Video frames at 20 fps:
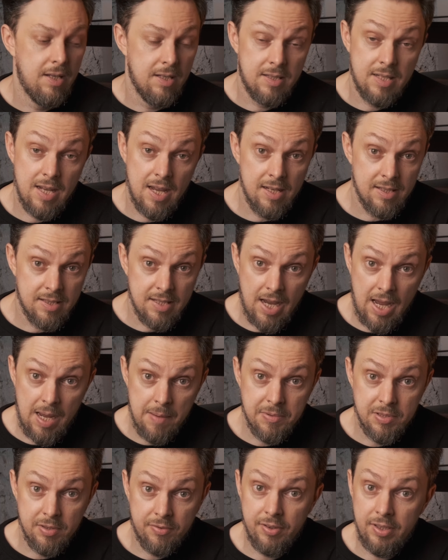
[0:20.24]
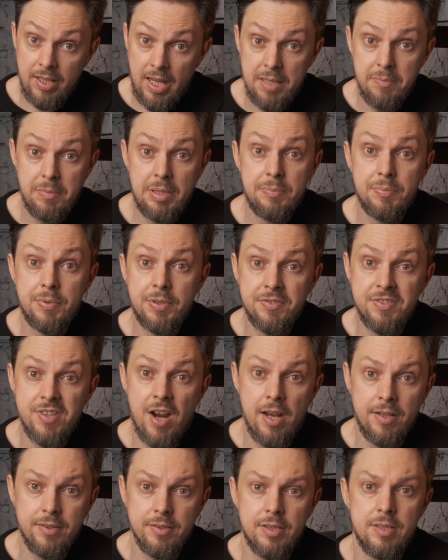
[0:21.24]
10 types of alignment
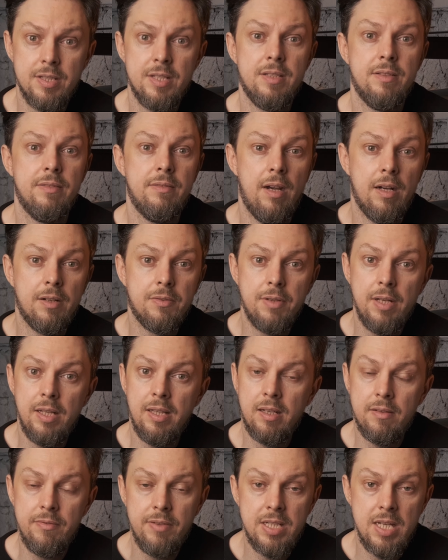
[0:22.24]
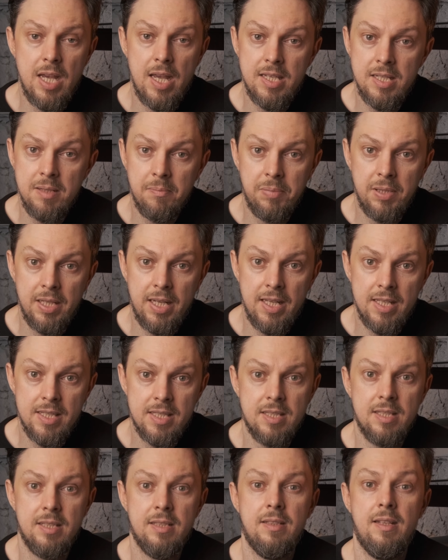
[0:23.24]
protractors, acrylic vitiating
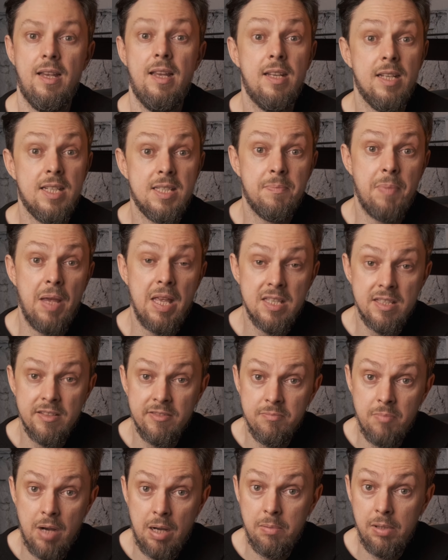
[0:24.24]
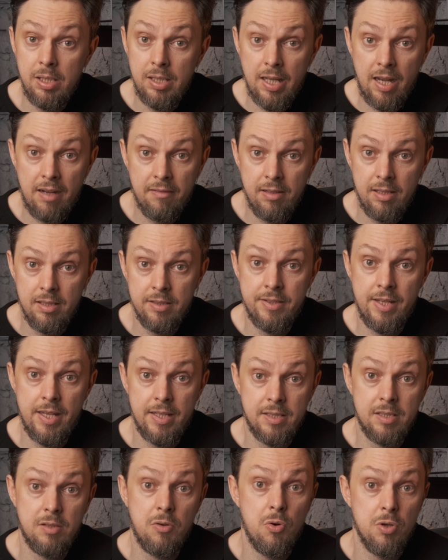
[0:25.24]
plates, an expensive bubble level
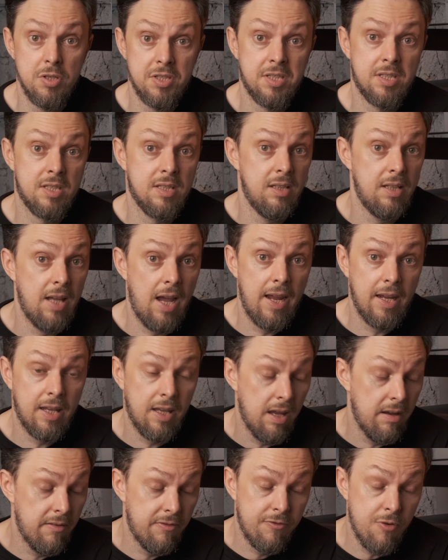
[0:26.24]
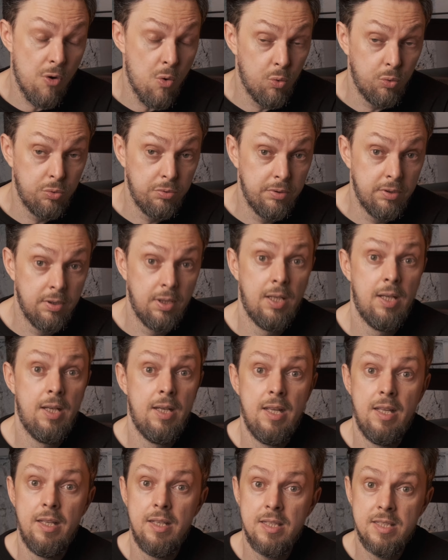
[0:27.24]
that costs like a phone,
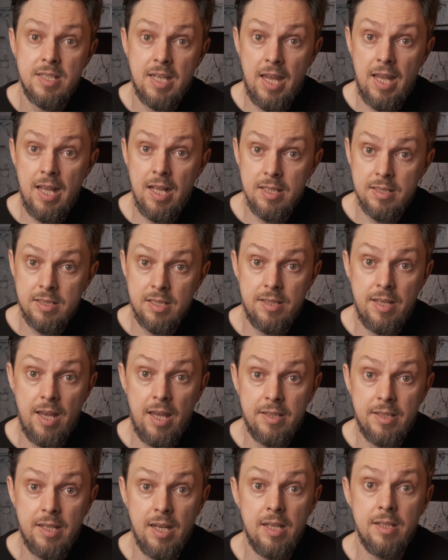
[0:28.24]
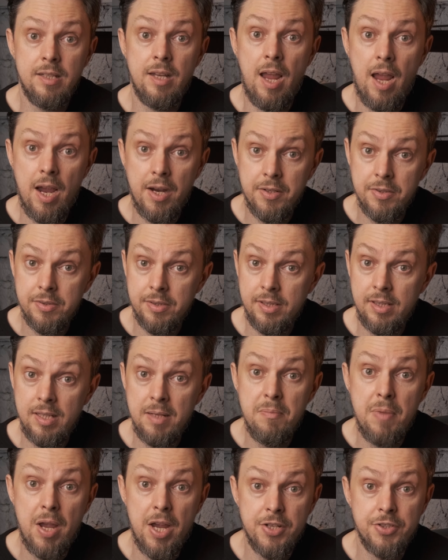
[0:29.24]
scales that can accurately
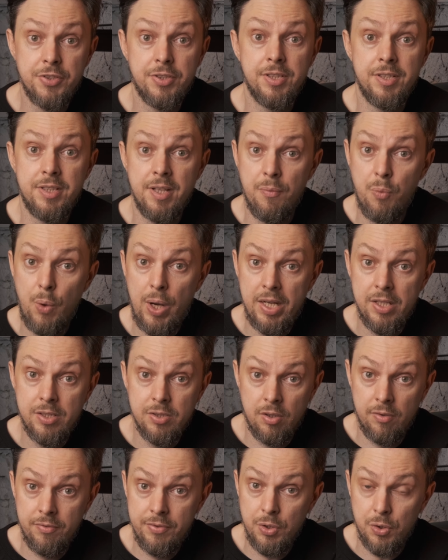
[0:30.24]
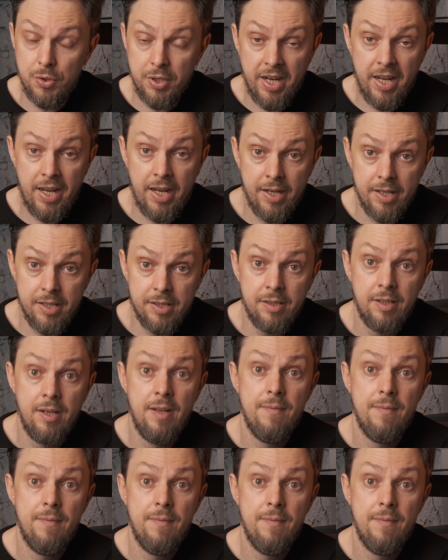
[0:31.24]
measure the weight of your hair